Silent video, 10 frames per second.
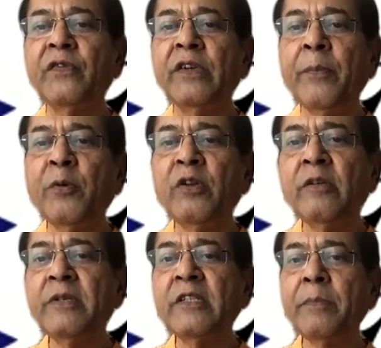
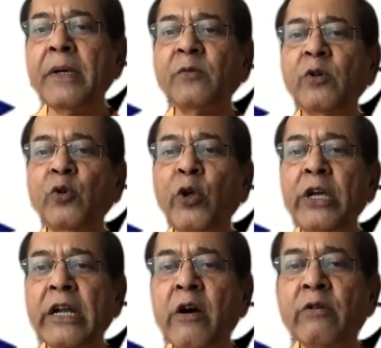nepotism is the buzzword going
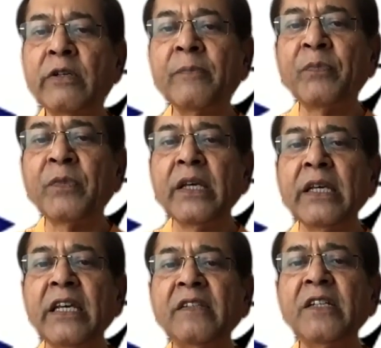around,
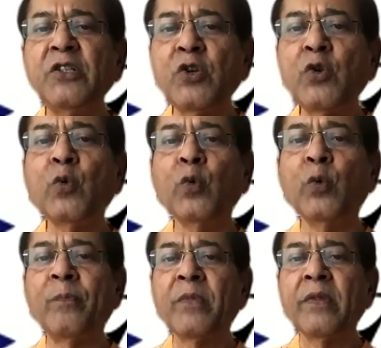is it true
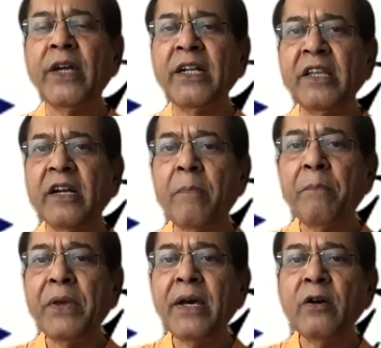that there are
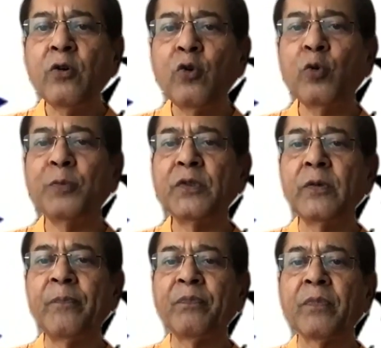peer groups
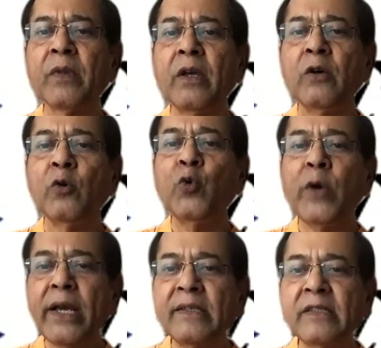who
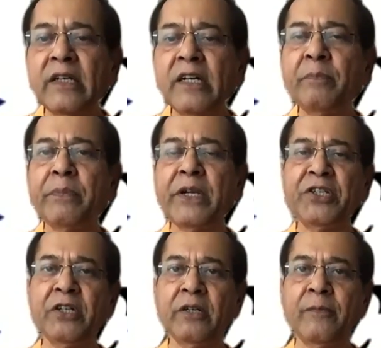exert
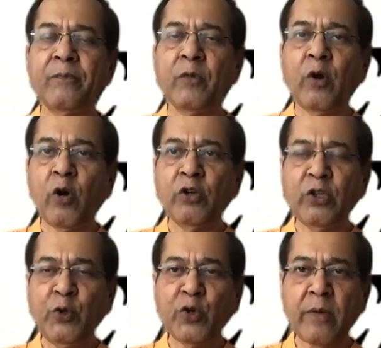pressure on the
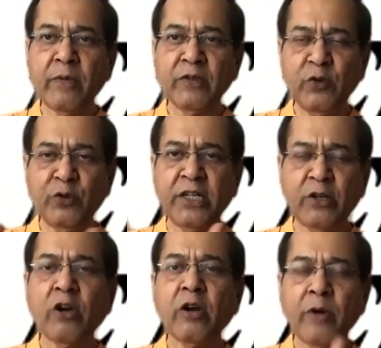newcomers? You did
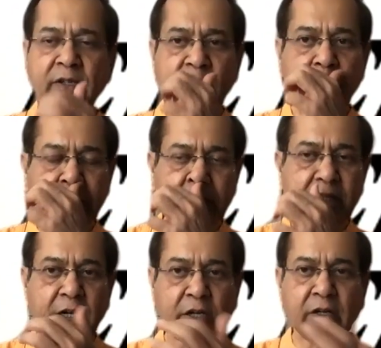talk about some pressure
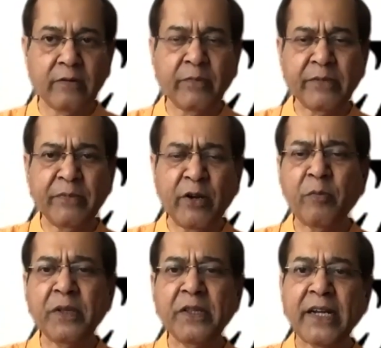that, but may not
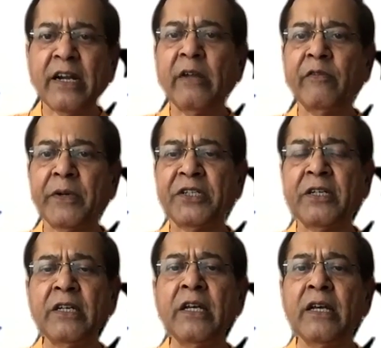be that kind of a pressure.
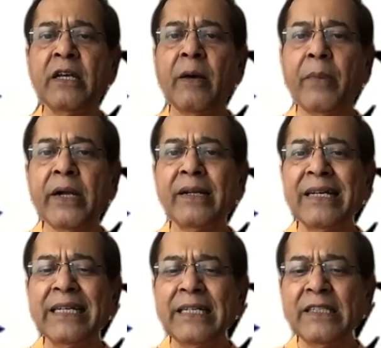But
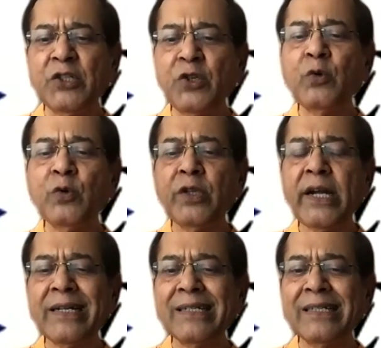is it true
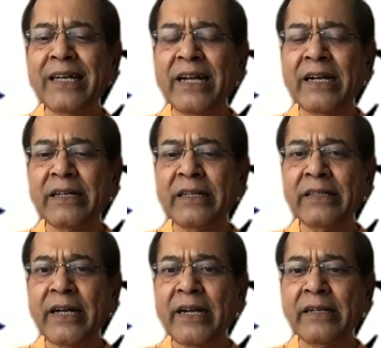
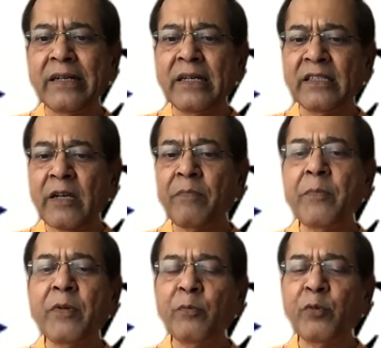that some
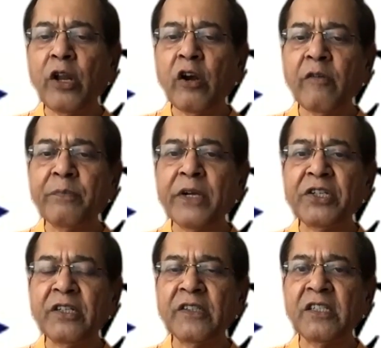people put a lot of
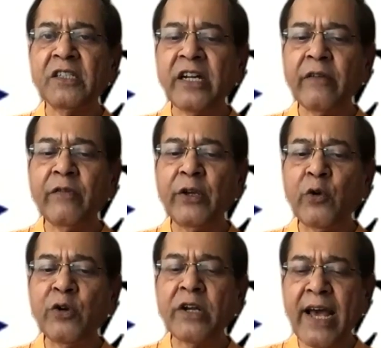pressure such that if they
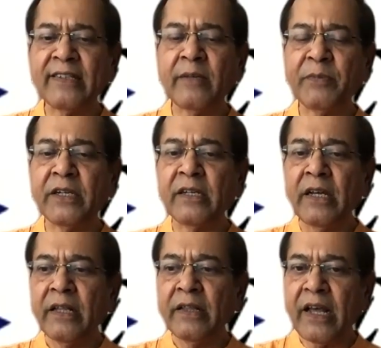don't accept it,
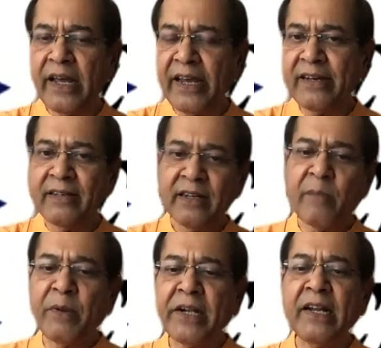they are like
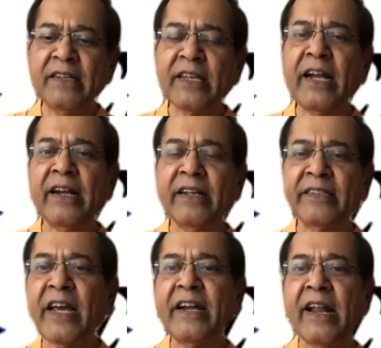completely
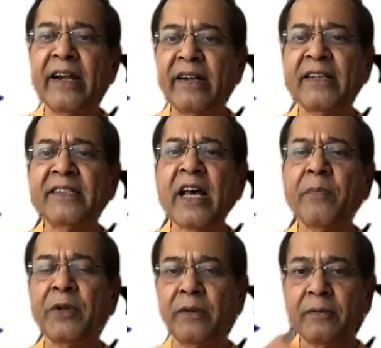sidelined? Does that
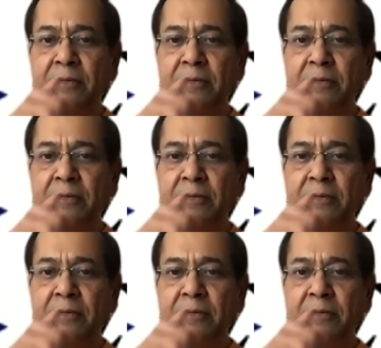happen?